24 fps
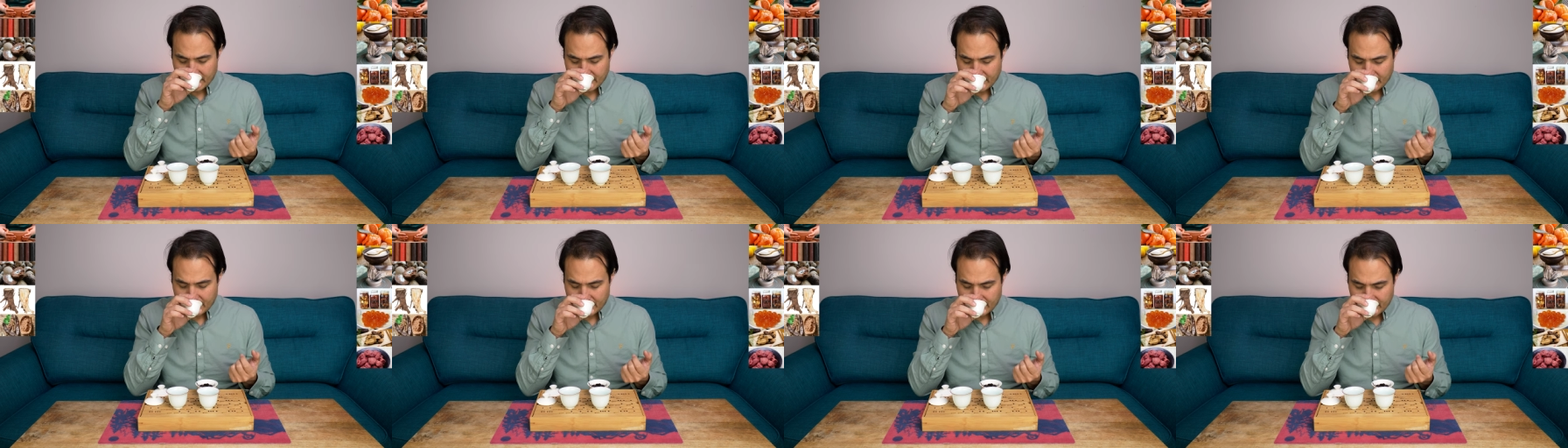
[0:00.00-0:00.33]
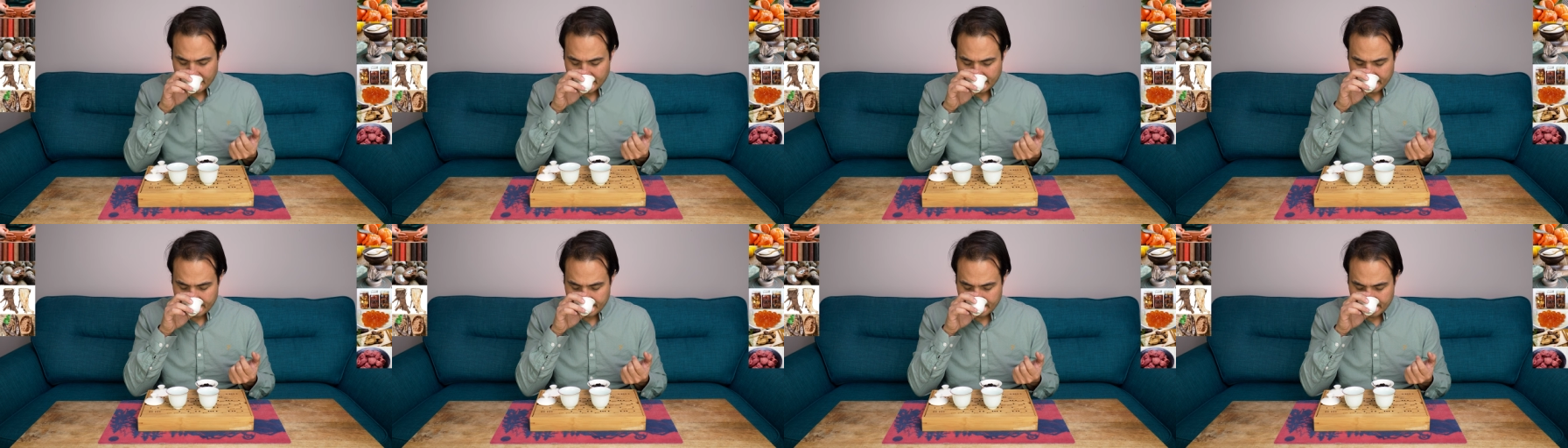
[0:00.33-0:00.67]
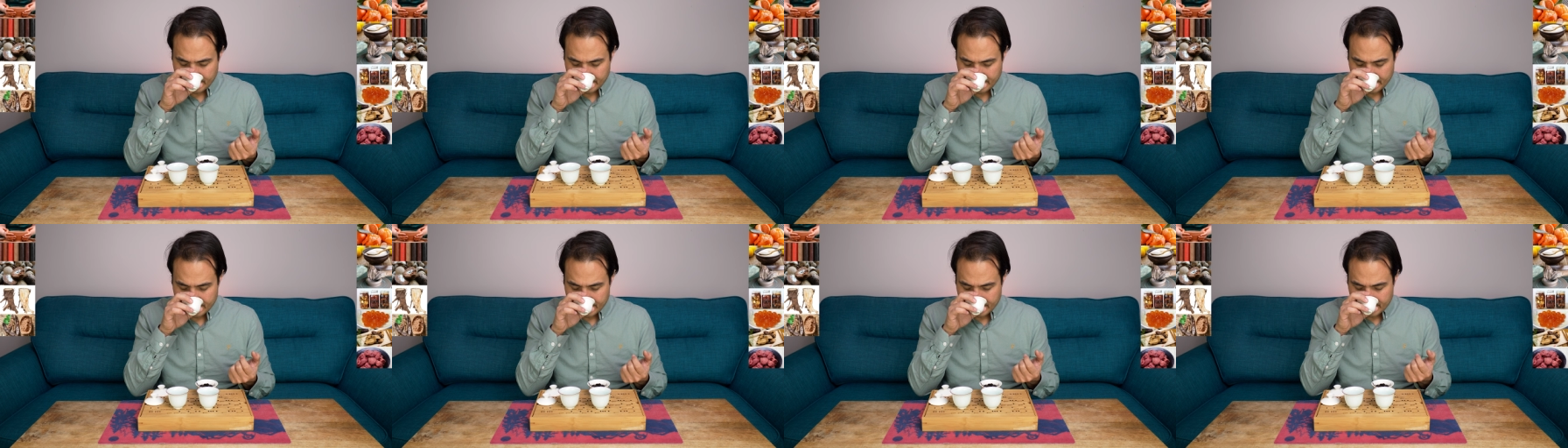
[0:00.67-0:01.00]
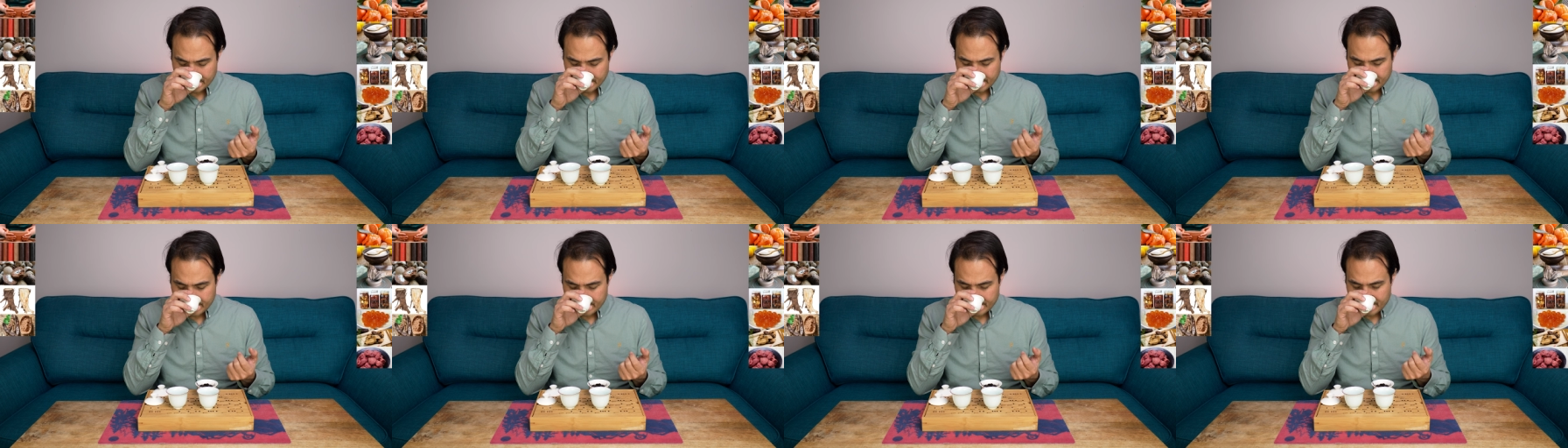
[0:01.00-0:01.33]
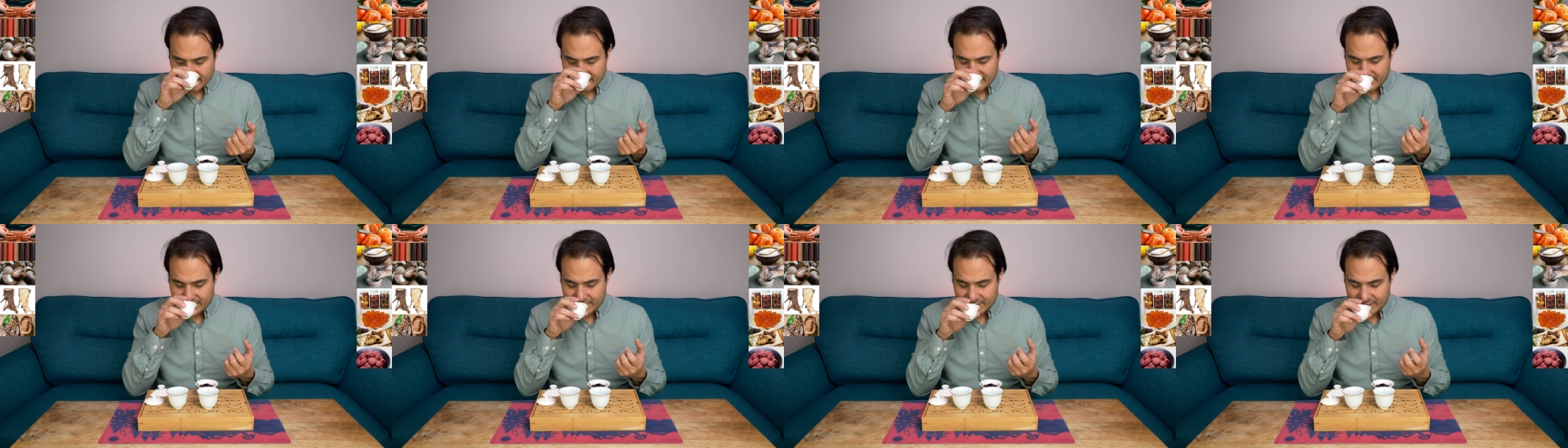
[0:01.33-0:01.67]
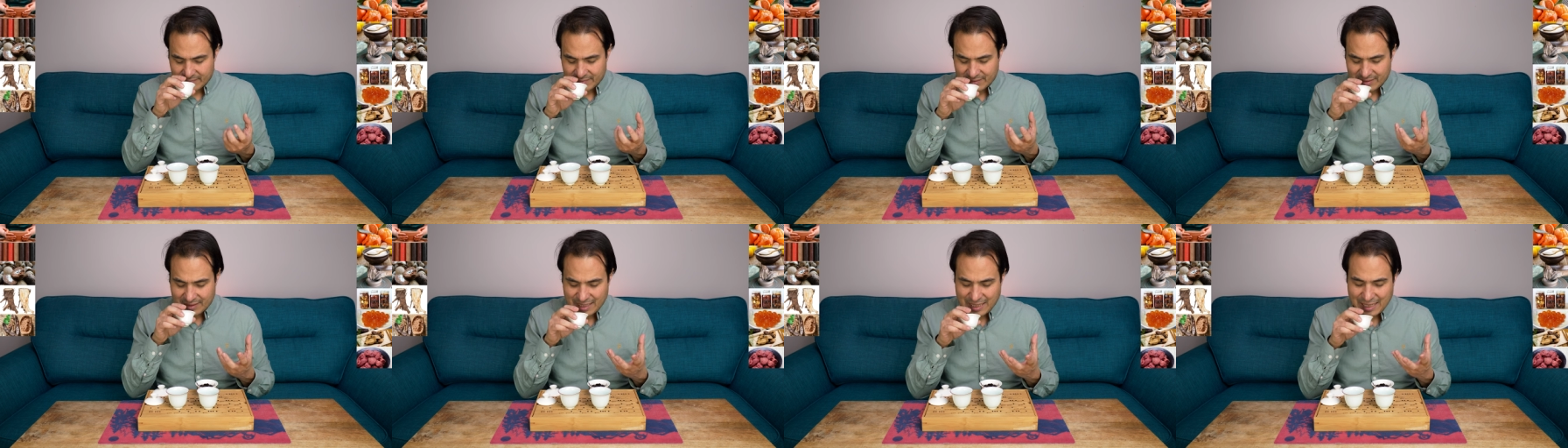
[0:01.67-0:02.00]
Um,
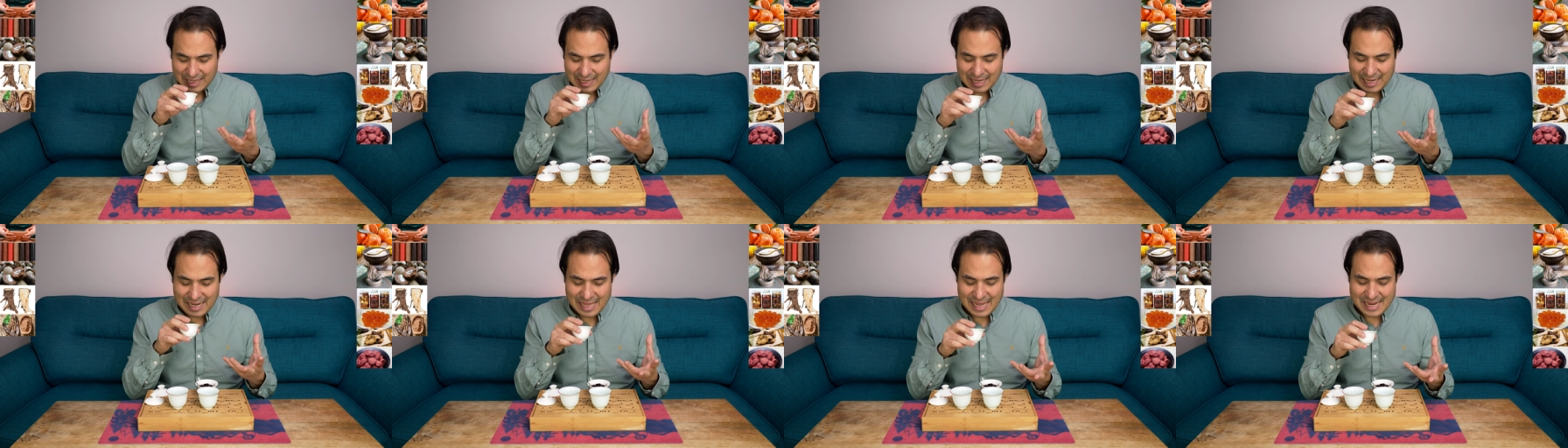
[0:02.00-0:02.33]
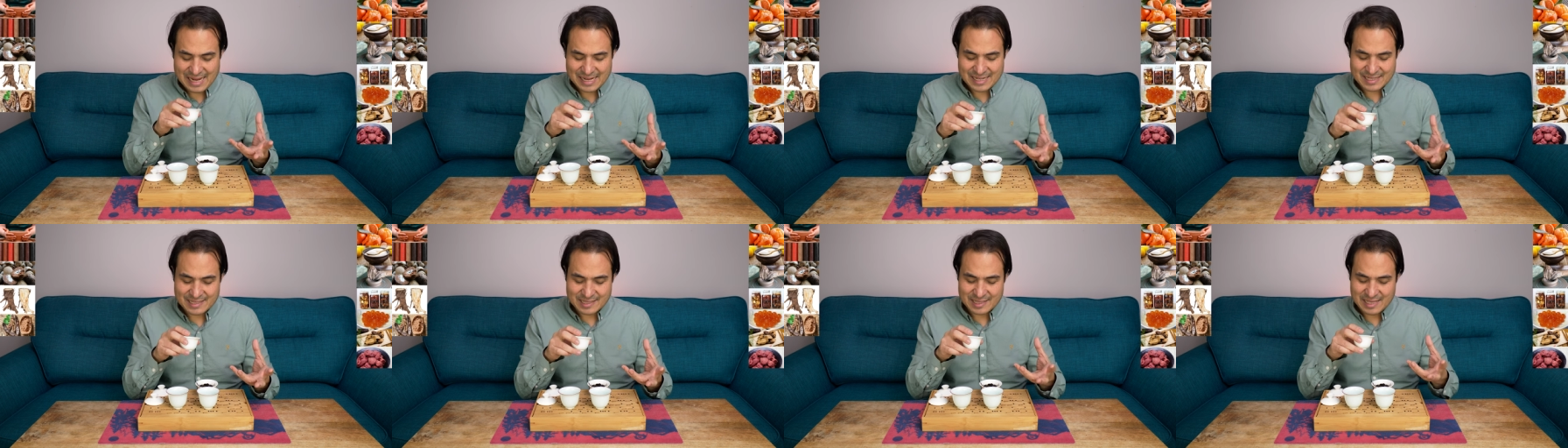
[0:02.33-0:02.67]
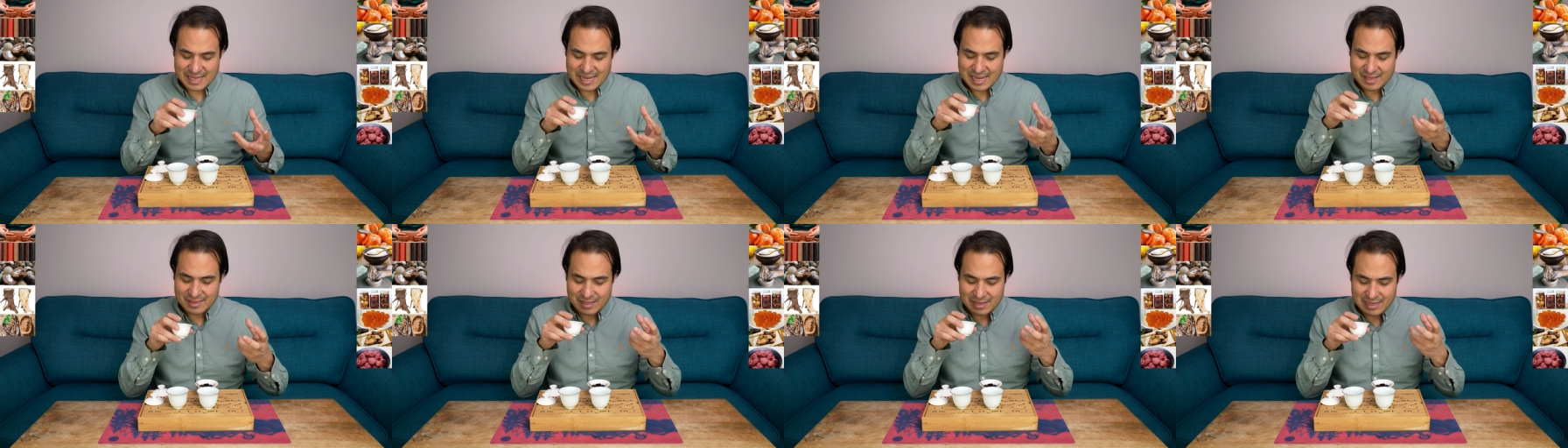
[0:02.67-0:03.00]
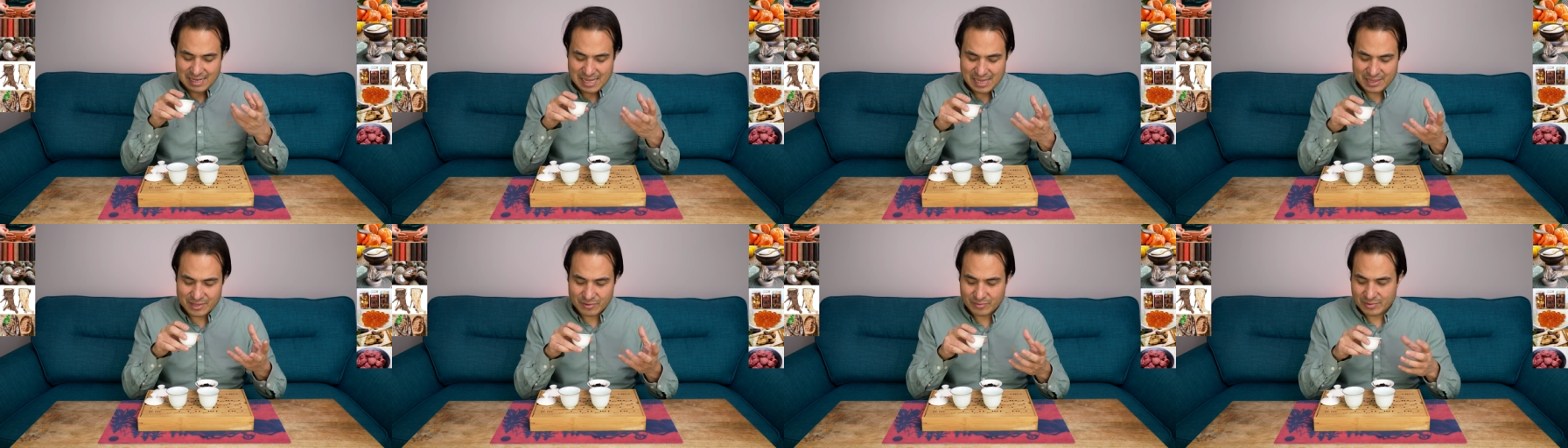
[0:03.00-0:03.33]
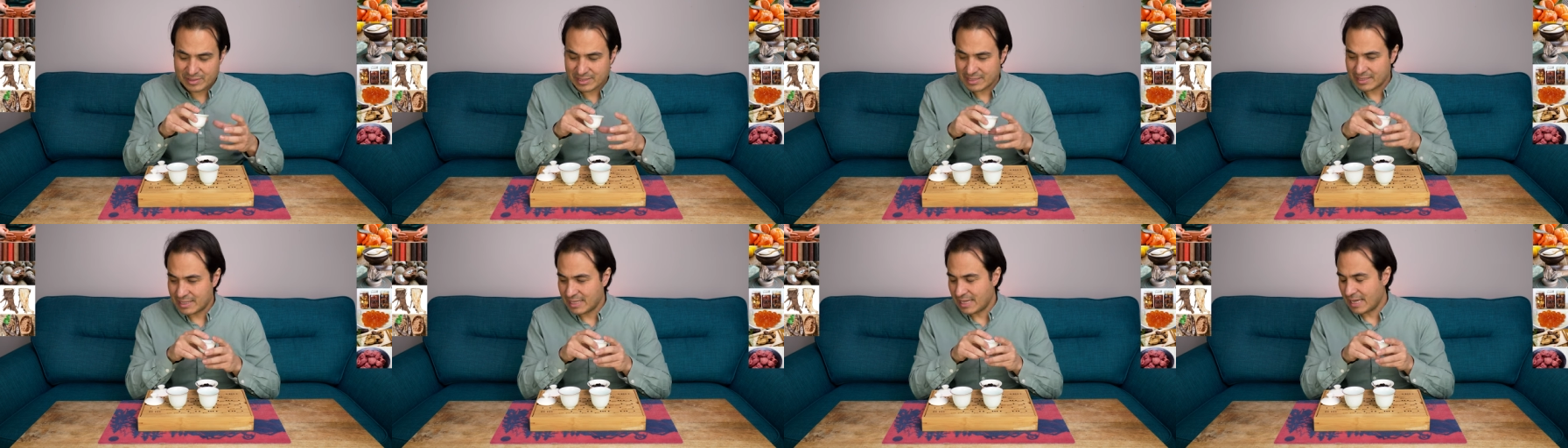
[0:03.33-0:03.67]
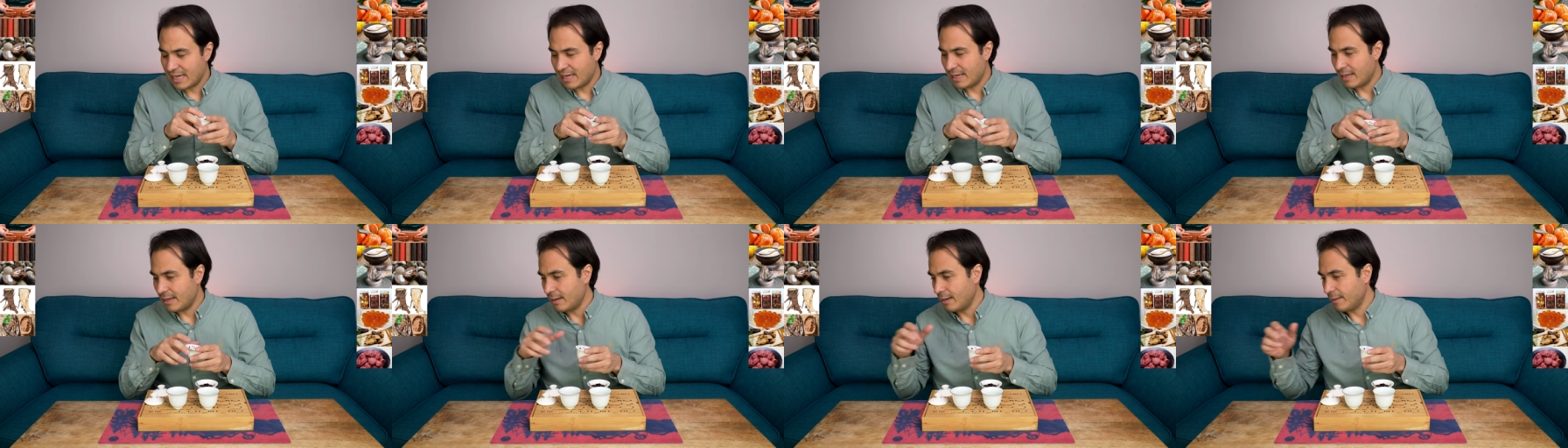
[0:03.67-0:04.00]
the clay is there, the leather is
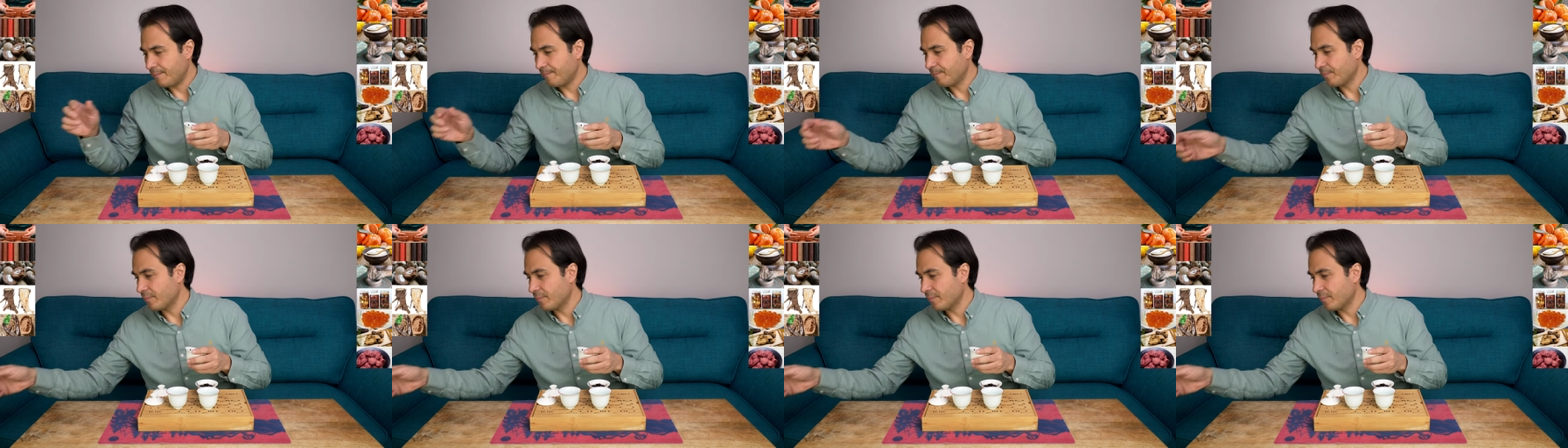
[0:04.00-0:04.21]
there.